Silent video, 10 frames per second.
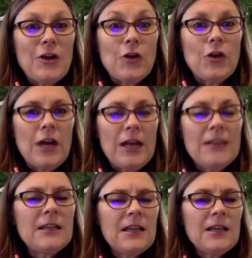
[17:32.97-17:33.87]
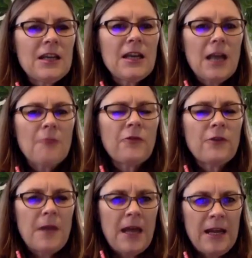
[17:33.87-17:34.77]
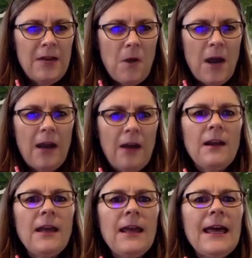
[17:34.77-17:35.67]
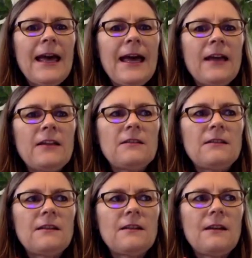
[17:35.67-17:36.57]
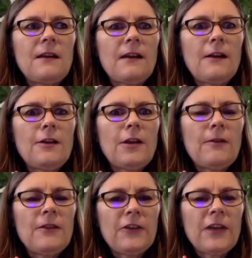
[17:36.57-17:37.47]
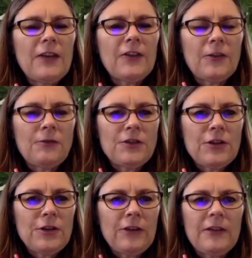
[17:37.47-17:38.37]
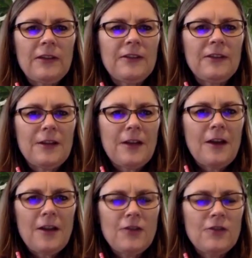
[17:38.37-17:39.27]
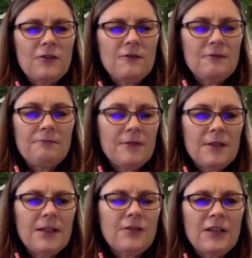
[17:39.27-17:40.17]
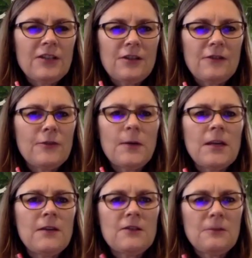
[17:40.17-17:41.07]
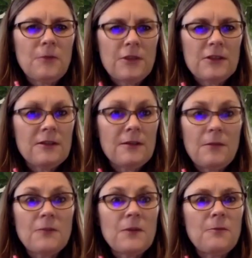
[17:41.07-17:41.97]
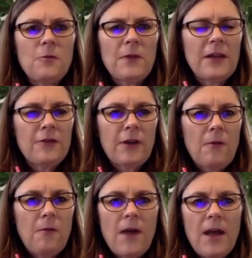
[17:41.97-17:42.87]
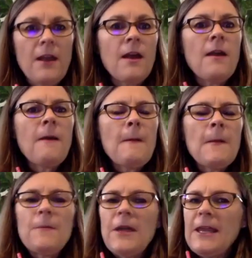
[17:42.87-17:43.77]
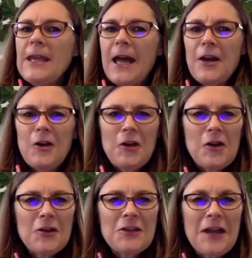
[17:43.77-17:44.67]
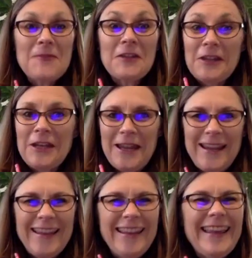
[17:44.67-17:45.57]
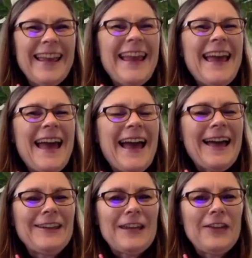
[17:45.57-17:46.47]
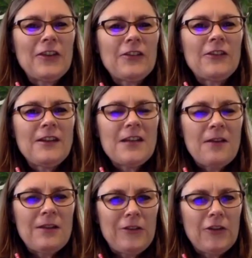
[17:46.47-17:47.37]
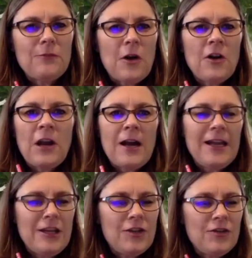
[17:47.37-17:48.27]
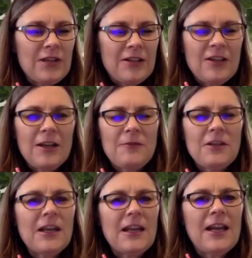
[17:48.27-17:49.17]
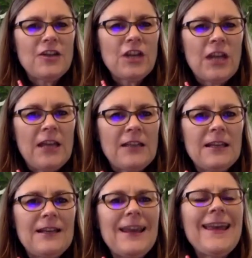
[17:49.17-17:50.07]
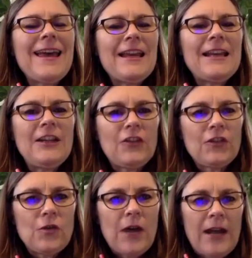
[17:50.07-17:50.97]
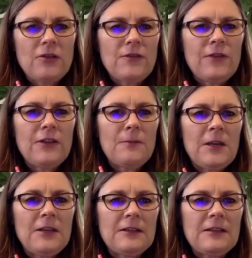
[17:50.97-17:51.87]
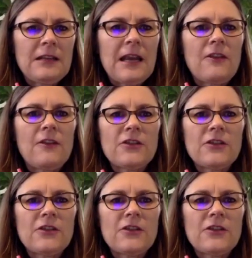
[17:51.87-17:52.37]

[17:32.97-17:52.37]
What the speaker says: A good idea can come from anywhere. And, you know, in this case, it's a returning citizen, a guy who's literally served 20 years in prison that most people might throw away. But he had a lot of time to think. And he's a smart guy. He used that time to get educated, and he saw how to fit the pieces together.